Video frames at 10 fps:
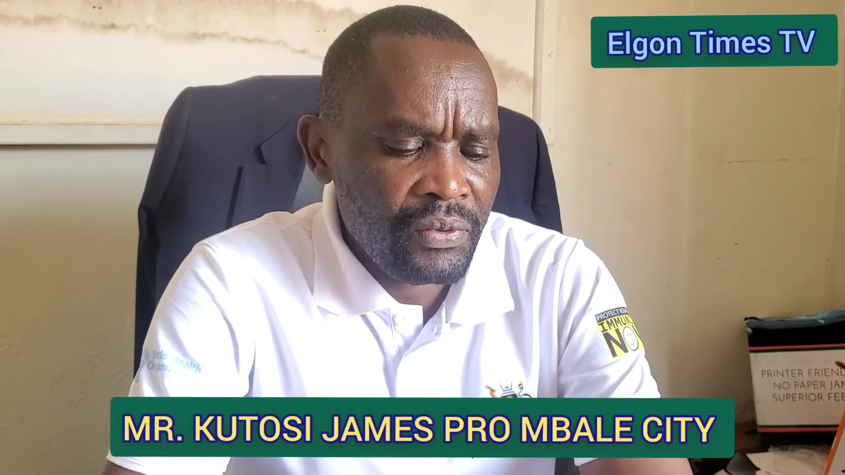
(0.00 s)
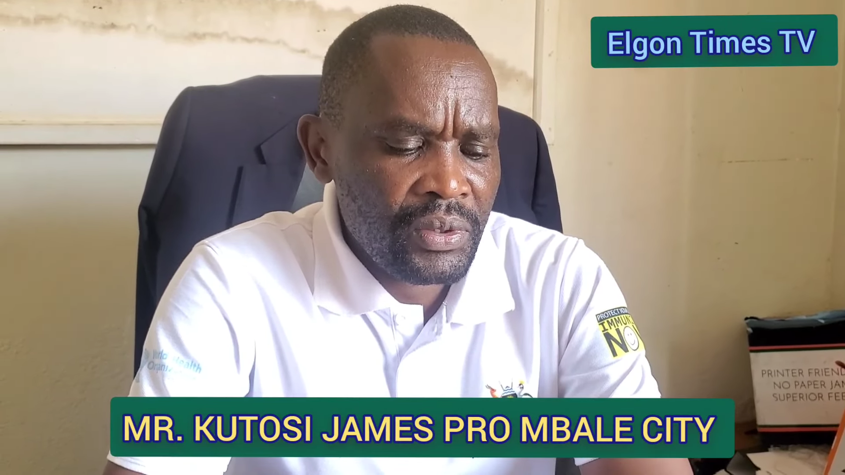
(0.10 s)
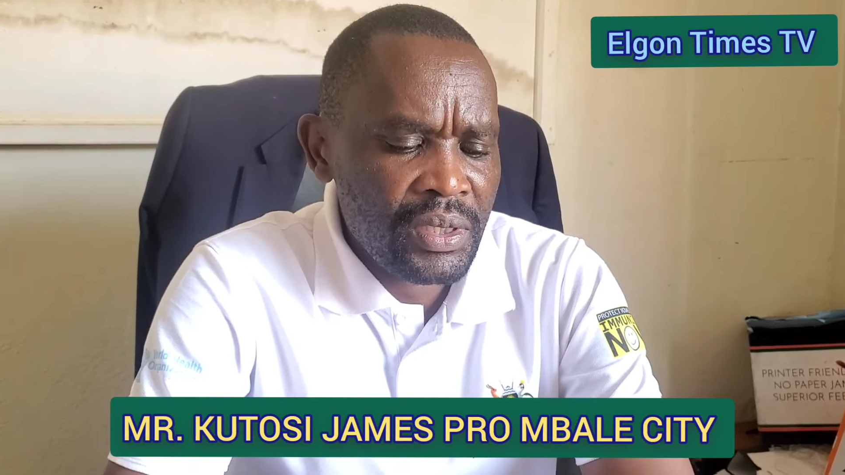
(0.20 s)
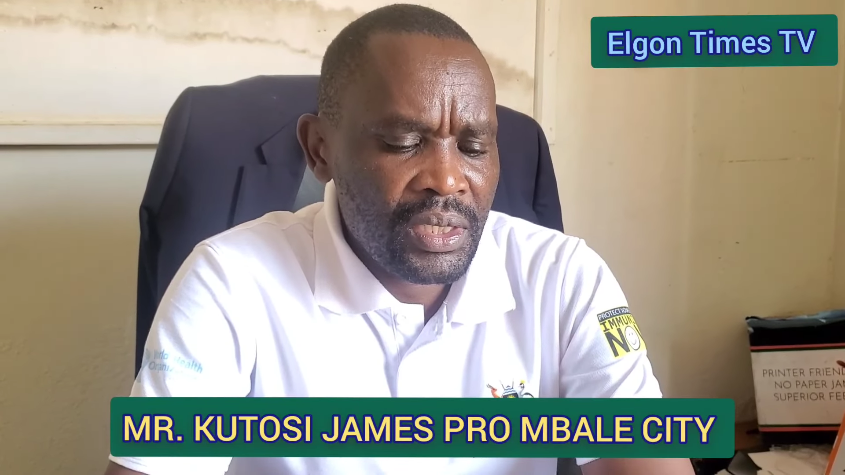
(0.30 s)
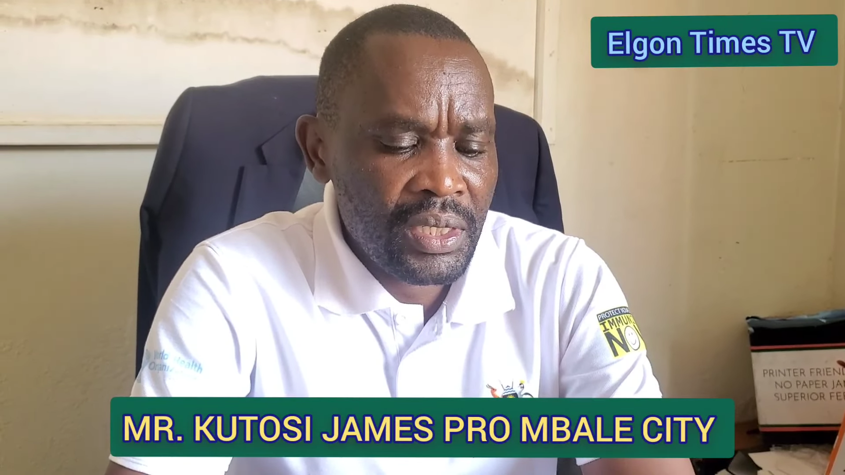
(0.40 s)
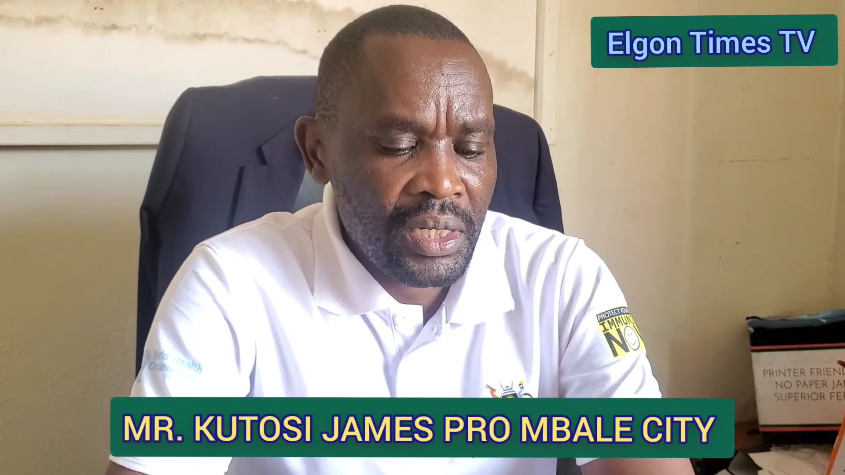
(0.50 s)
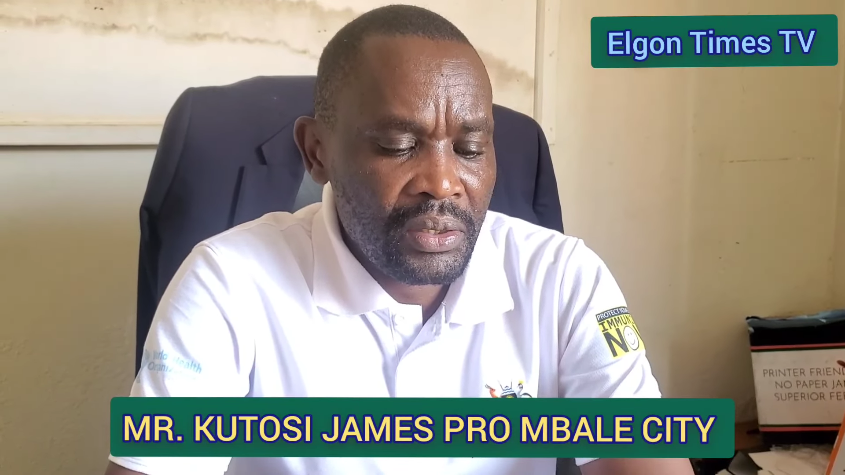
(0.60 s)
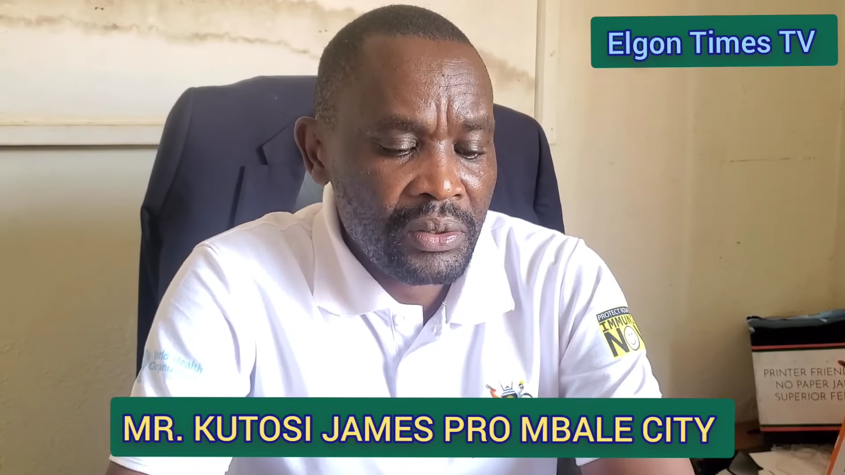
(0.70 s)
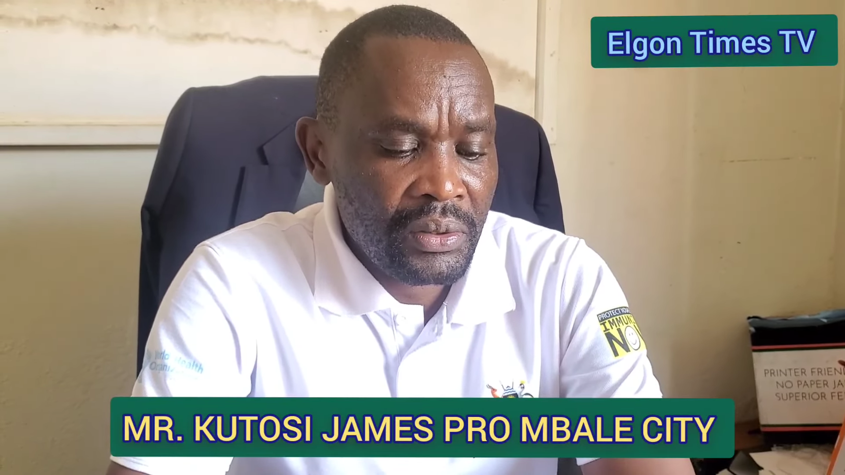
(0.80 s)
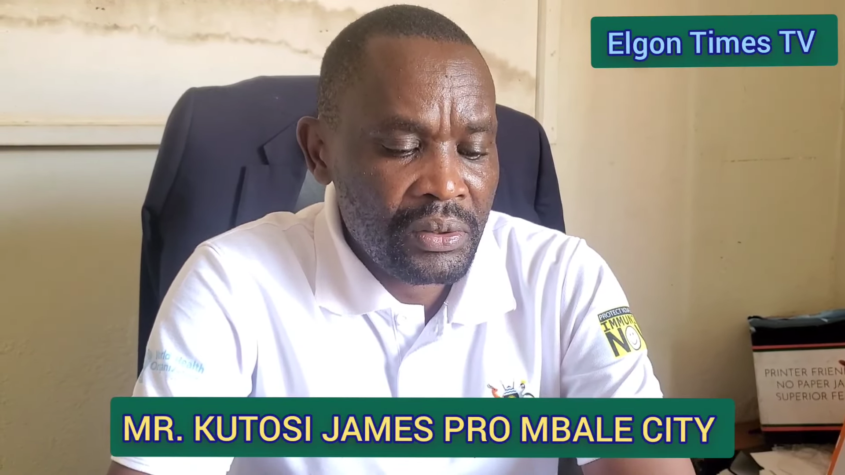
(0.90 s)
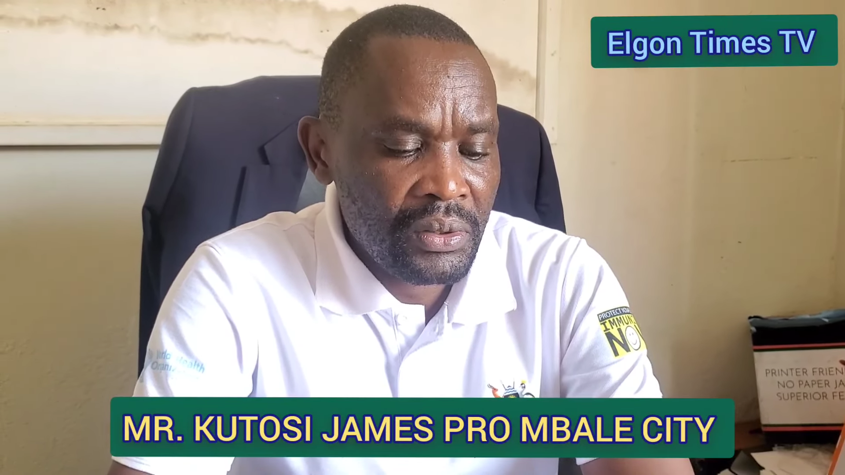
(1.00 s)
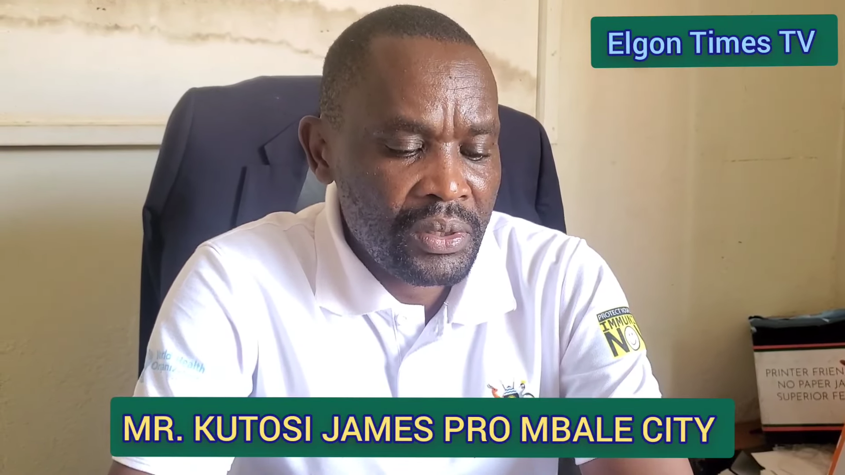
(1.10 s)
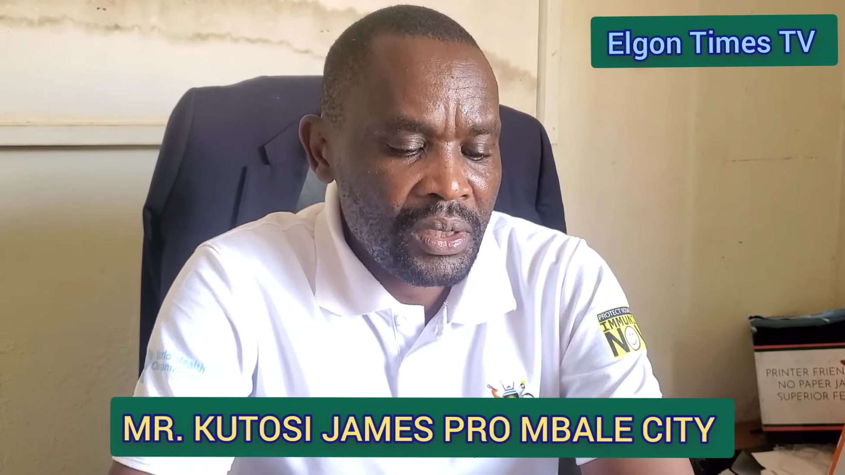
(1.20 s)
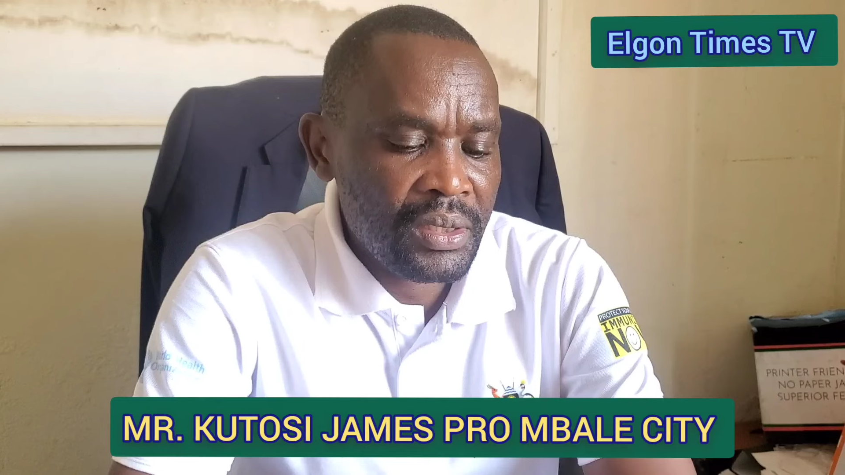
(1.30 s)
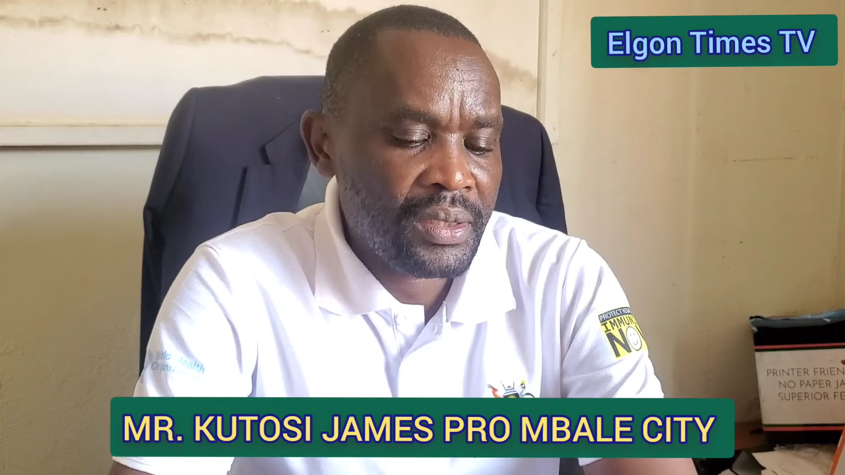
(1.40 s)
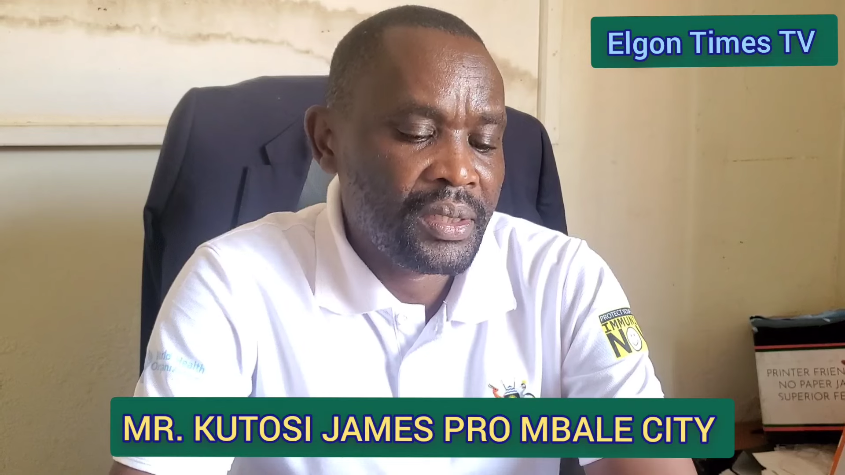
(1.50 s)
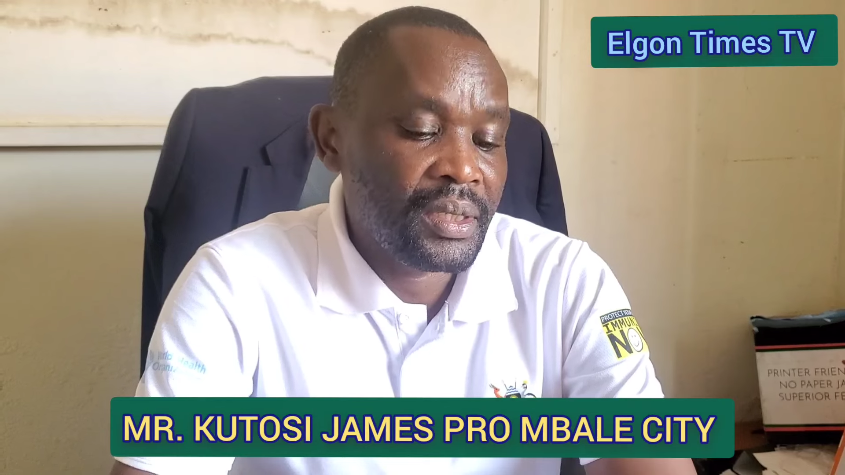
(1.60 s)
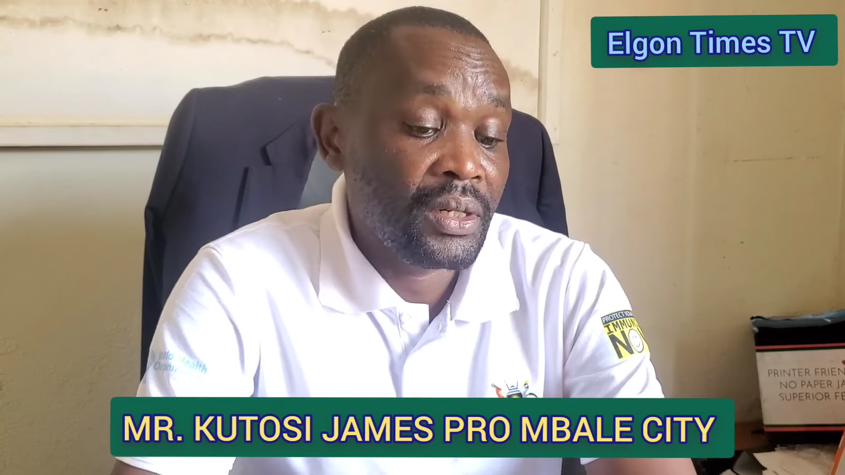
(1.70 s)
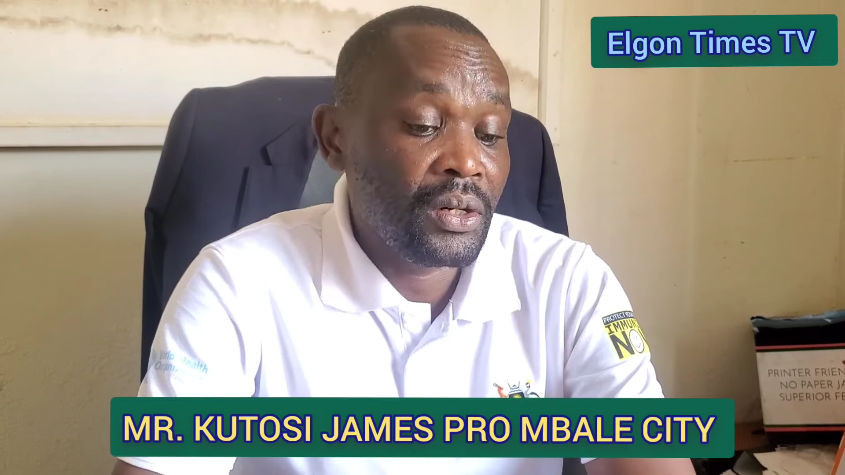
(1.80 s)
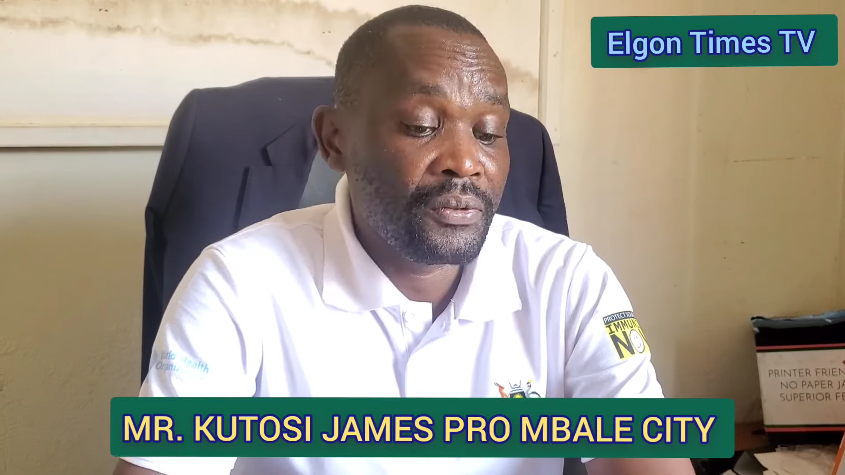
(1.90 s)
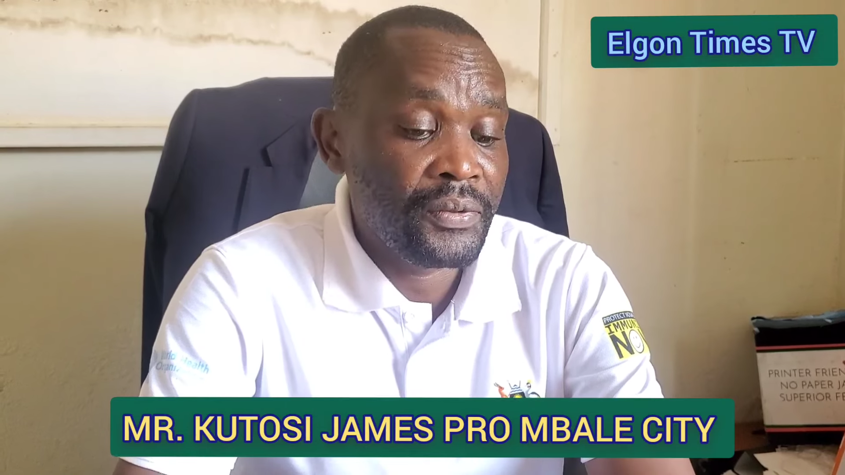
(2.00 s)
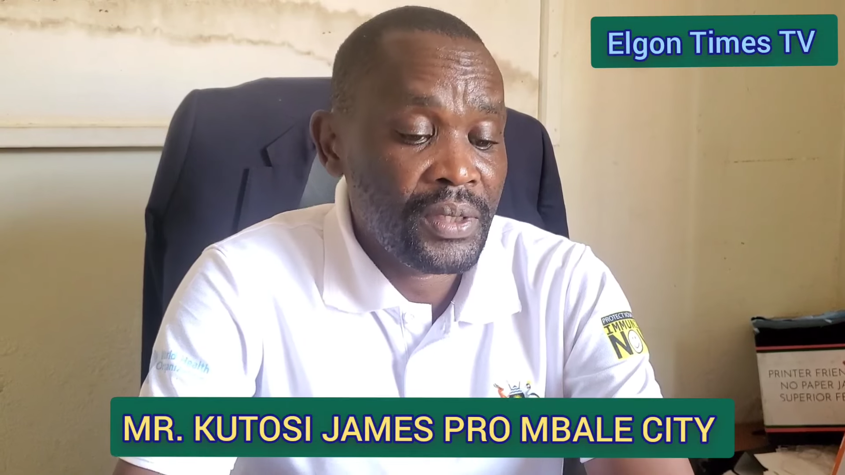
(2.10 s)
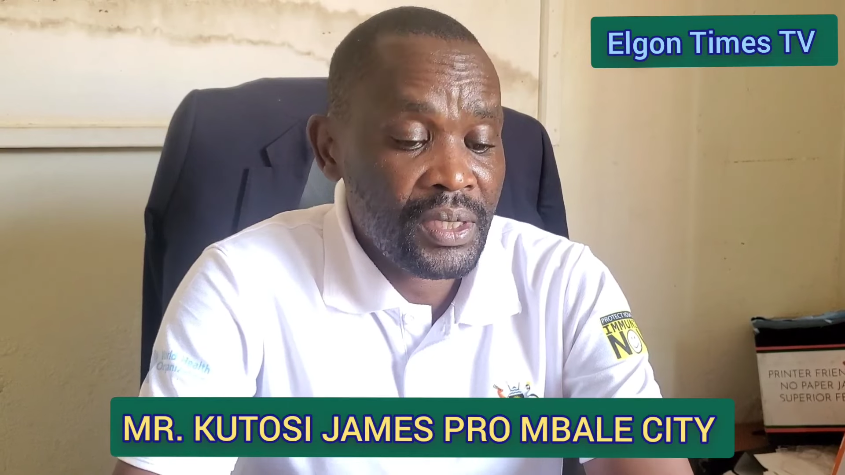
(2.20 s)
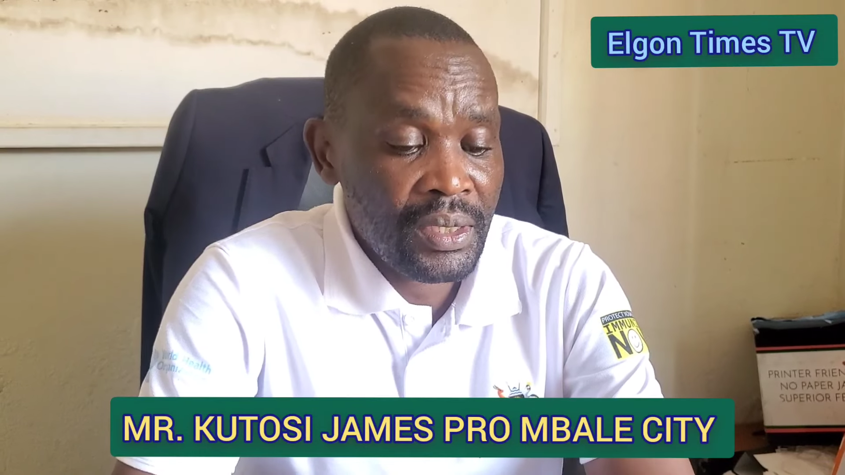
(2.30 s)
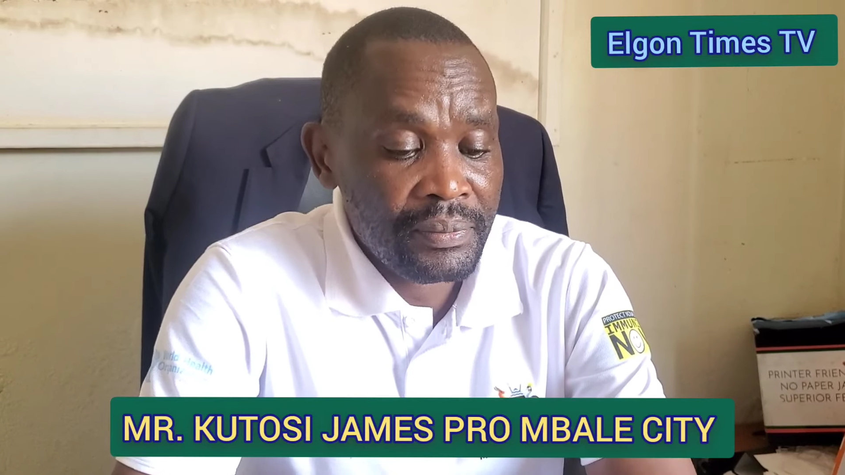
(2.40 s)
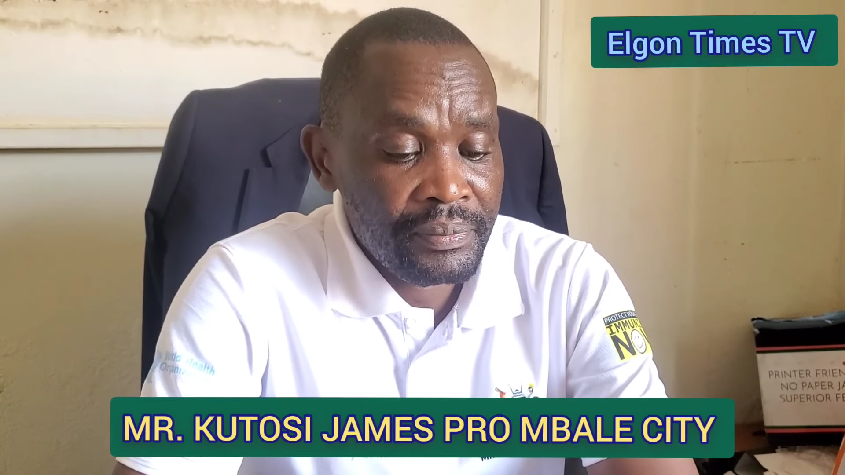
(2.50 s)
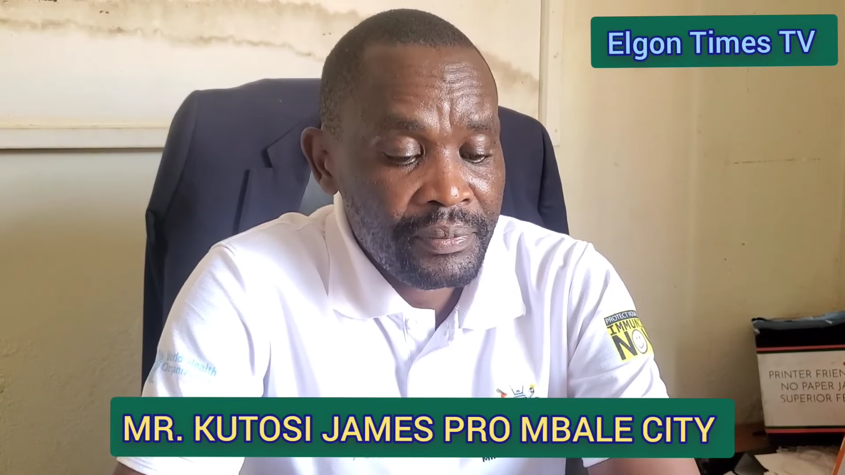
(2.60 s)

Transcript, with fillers: for city natural resources uh, officer